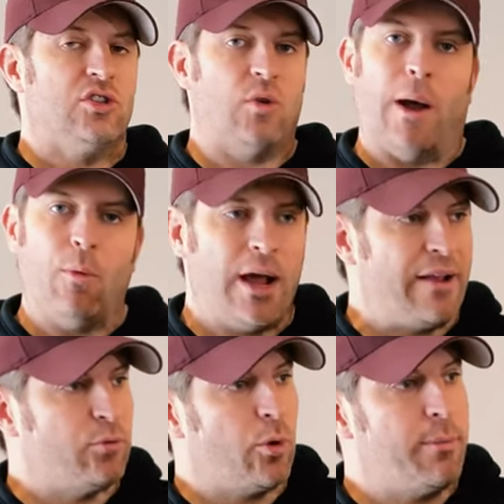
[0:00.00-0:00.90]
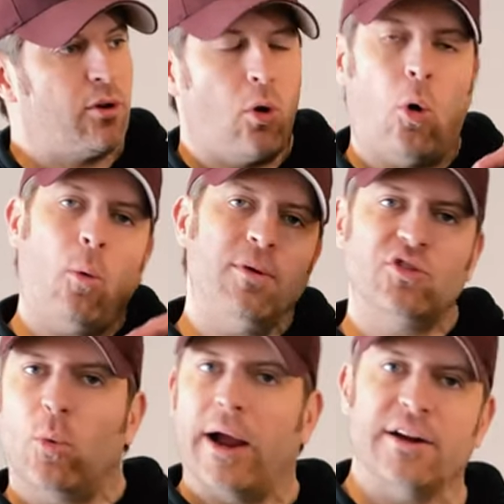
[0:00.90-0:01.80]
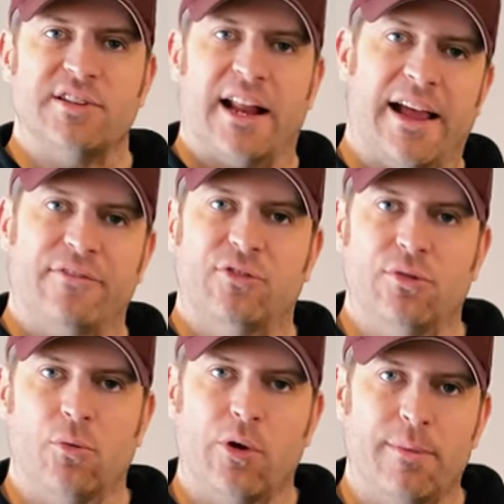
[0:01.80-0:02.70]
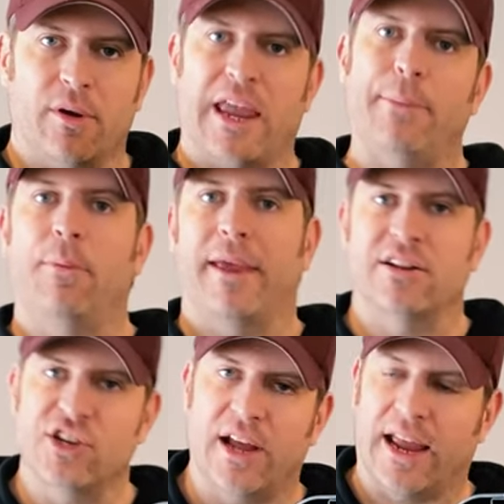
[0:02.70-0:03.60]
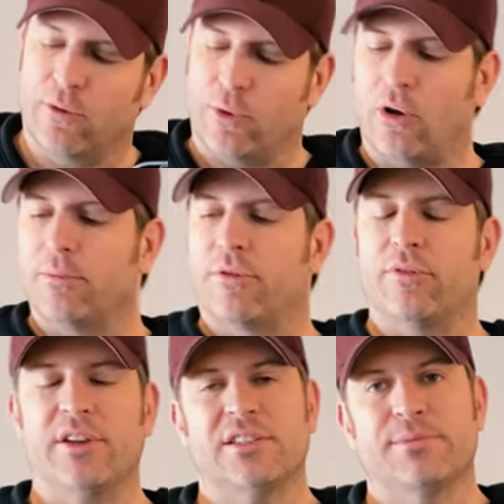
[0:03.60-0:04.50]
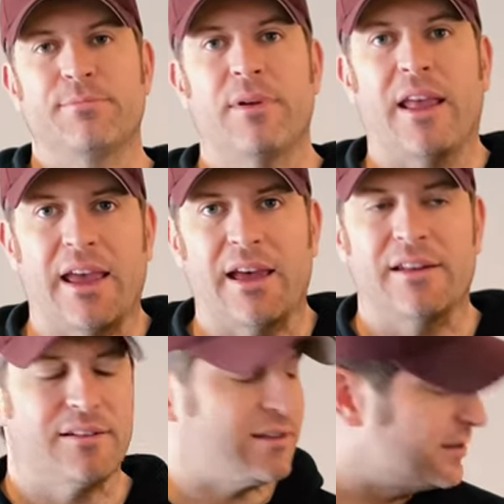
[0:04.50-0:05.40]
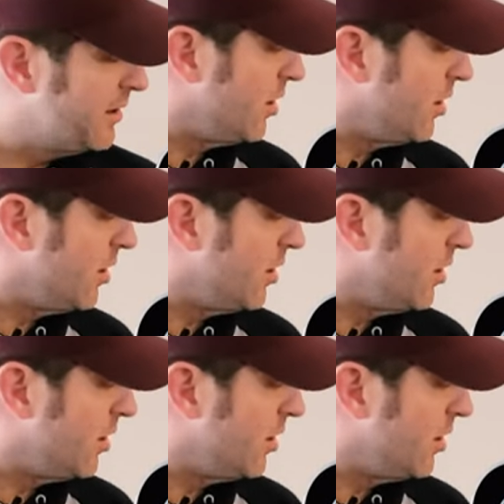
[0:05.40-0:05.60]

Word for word: So I won't have to worry about a whole bunch of wires that I have to worry about cable managing. I can route them through this and uh,